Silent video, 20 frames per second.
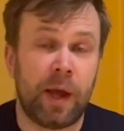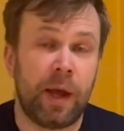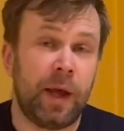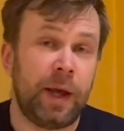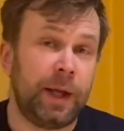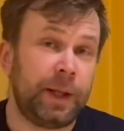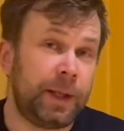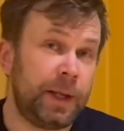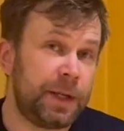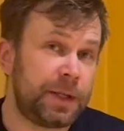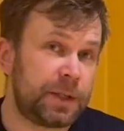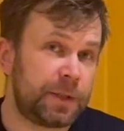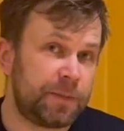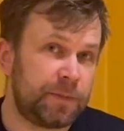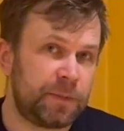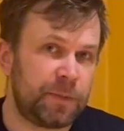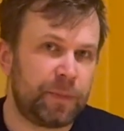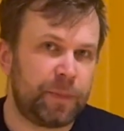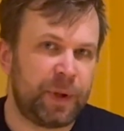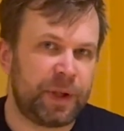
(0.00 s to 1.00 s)
It is
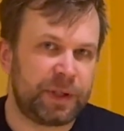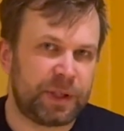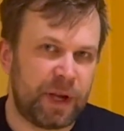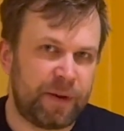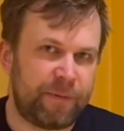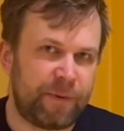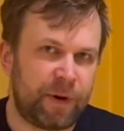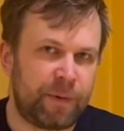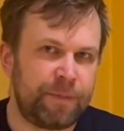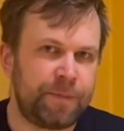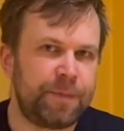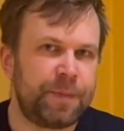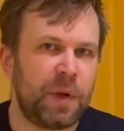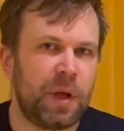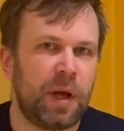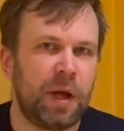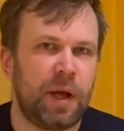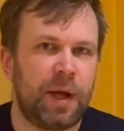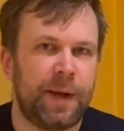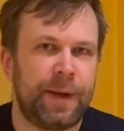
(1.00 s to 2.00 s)
a bit safer,
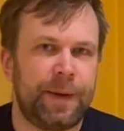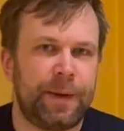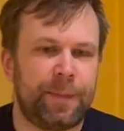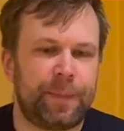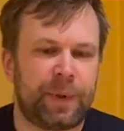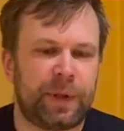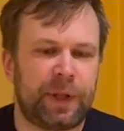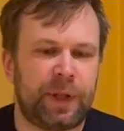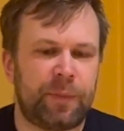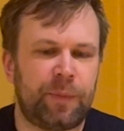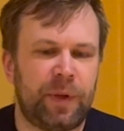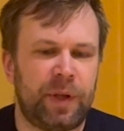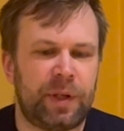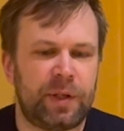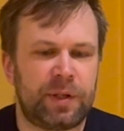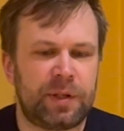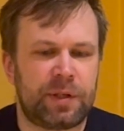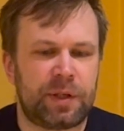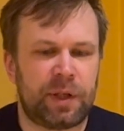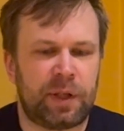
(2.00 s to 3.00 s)
but it needs,